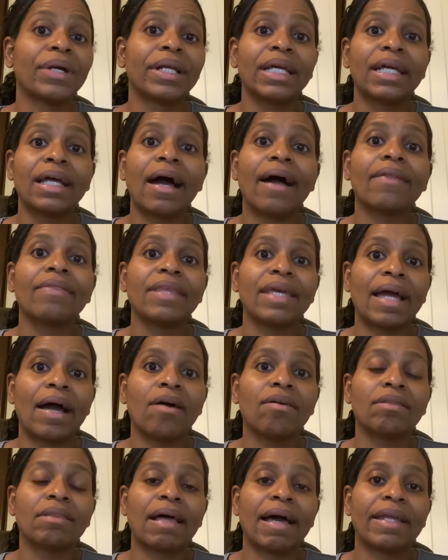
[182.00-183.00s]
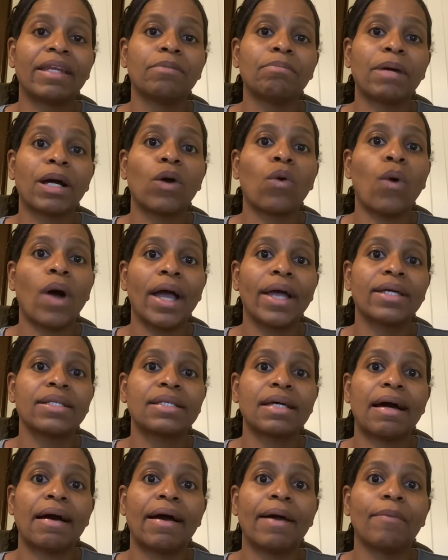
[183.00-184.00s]
gotten the outline in my quiet
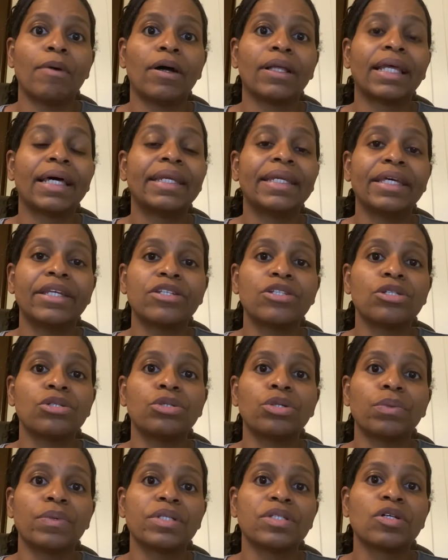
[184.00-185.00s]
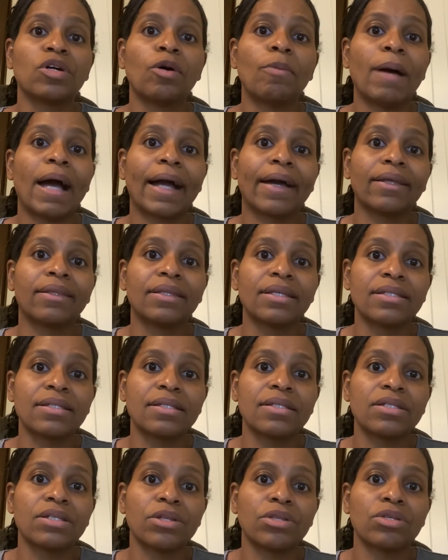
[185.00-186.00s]
time. All I needed to do was go back and
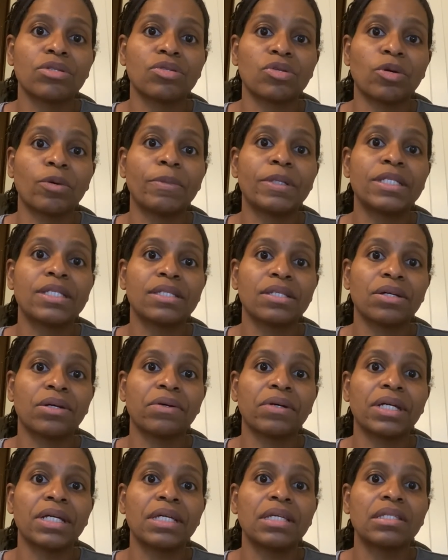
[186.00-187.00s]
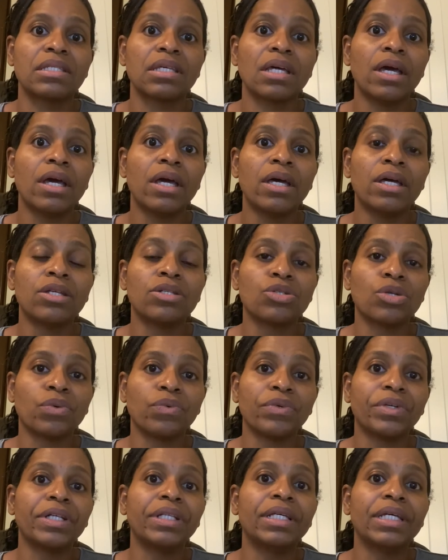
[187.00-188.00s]
listen to the sermon series to
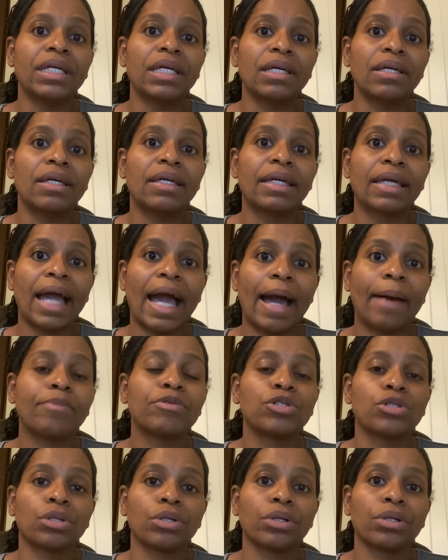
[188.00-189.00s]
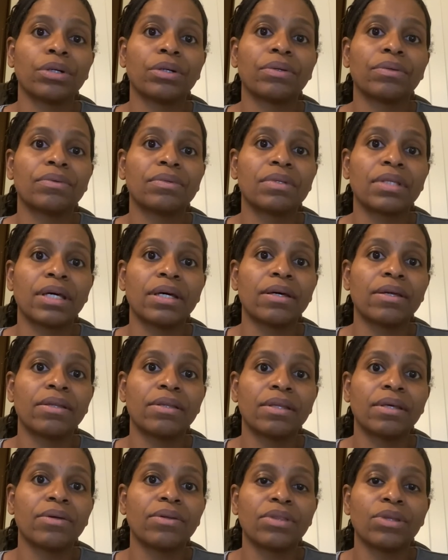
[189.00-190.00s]
really capture
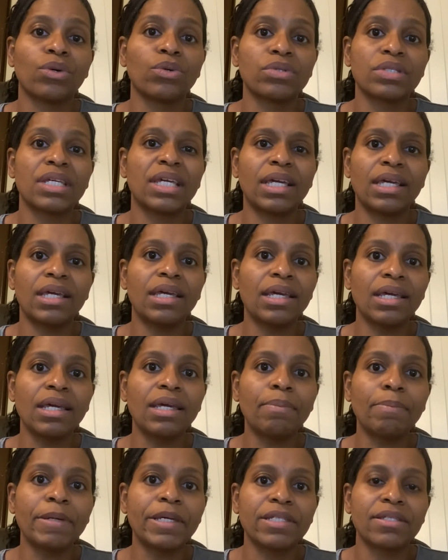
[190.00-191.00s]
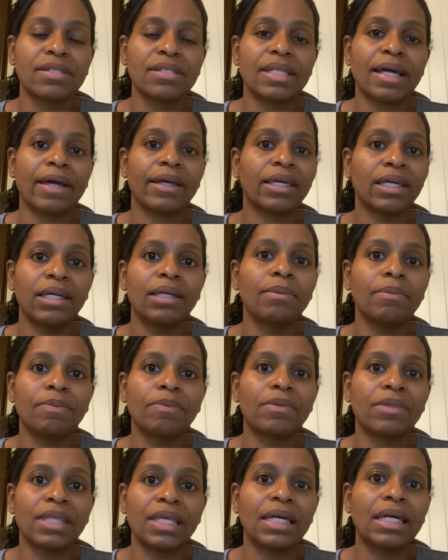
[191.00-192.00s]
those key pieces, that key
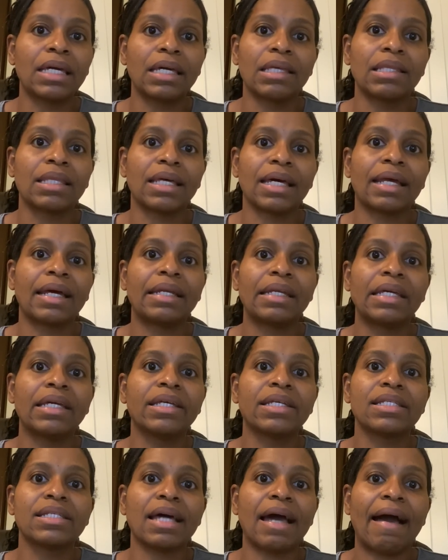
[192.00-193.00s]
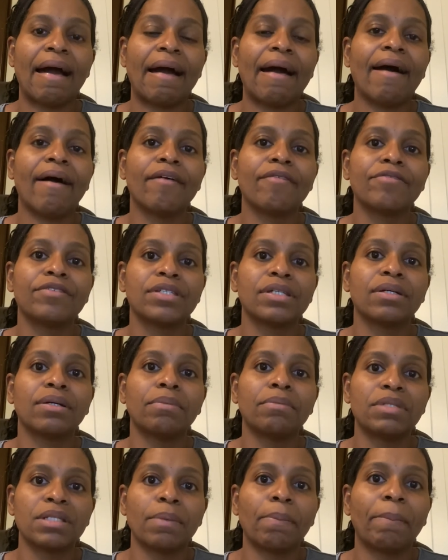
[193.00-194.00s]
thing that I needed to have
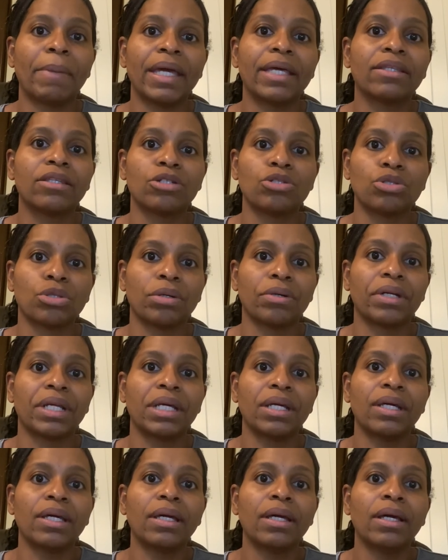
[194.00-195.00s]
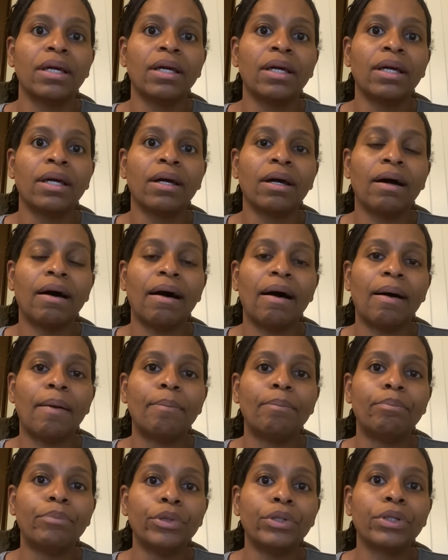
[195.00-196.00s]
to make the journey
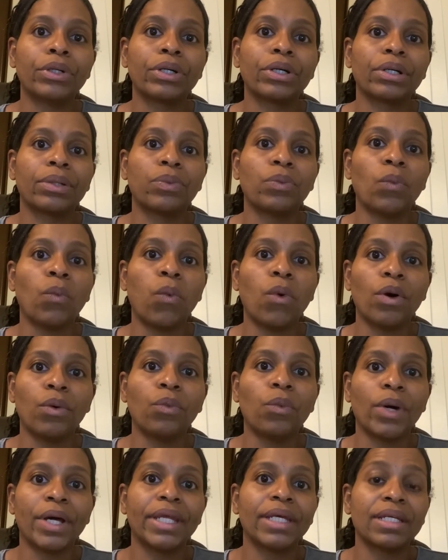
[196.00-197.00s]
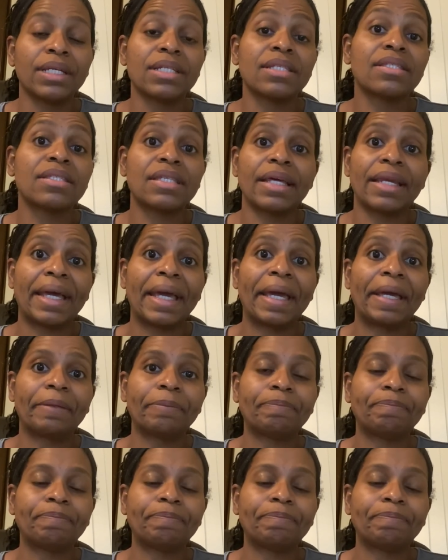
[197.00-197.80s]
book what it is today.